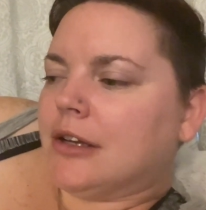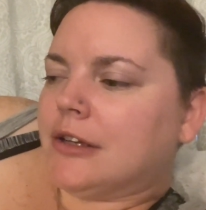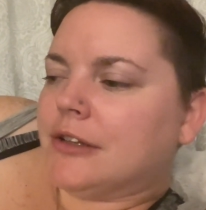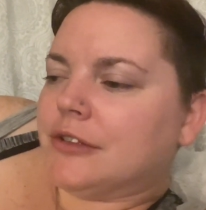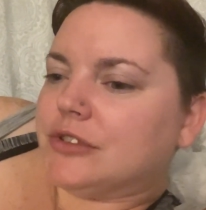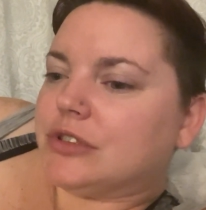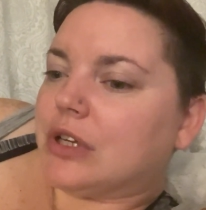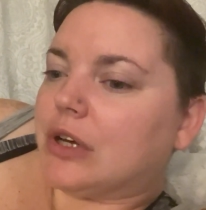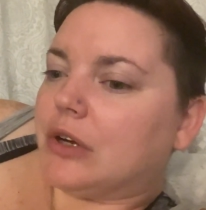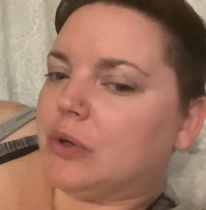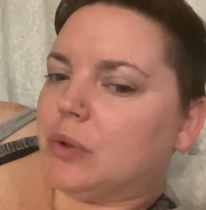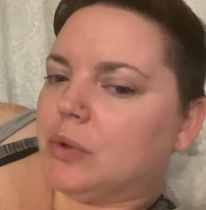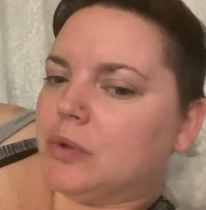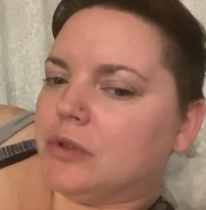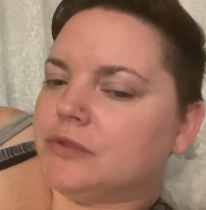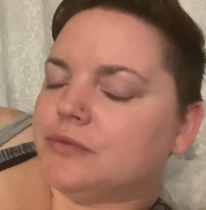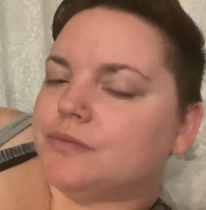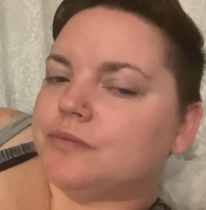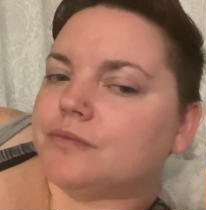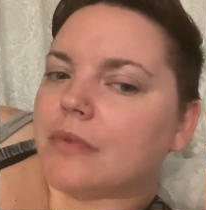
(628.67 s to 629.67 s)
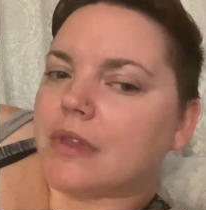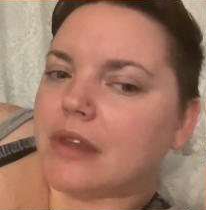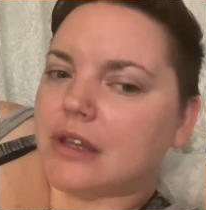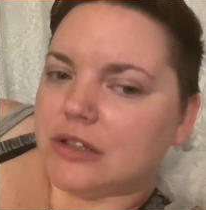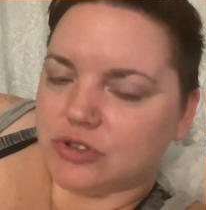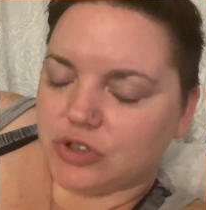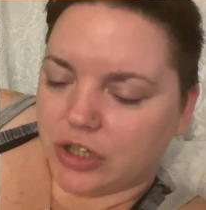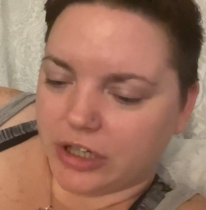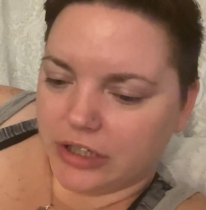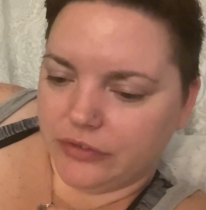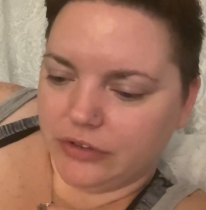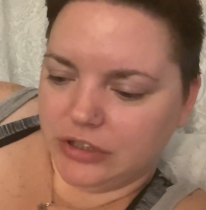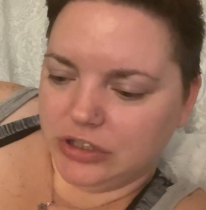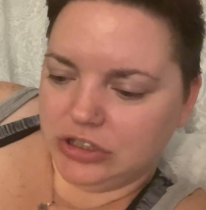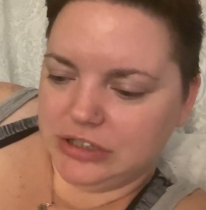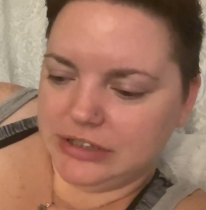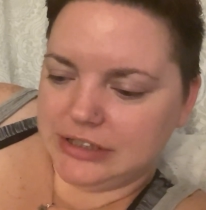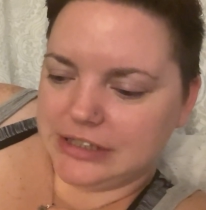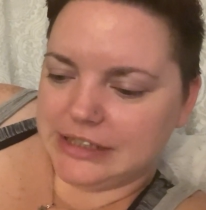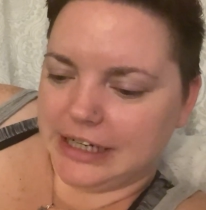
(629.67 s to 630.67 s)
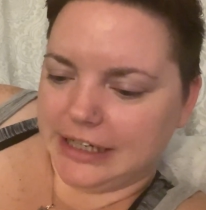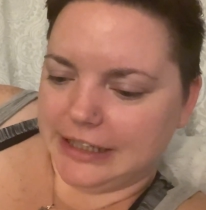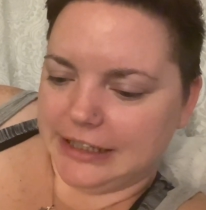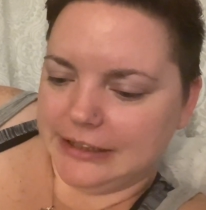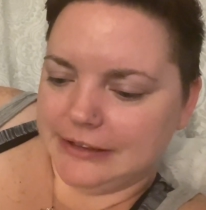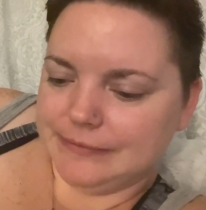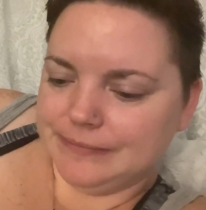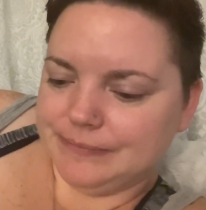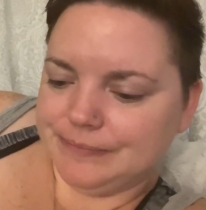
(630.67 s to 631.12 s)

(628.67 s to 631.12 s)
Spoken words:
So, I'm going to try to finish it today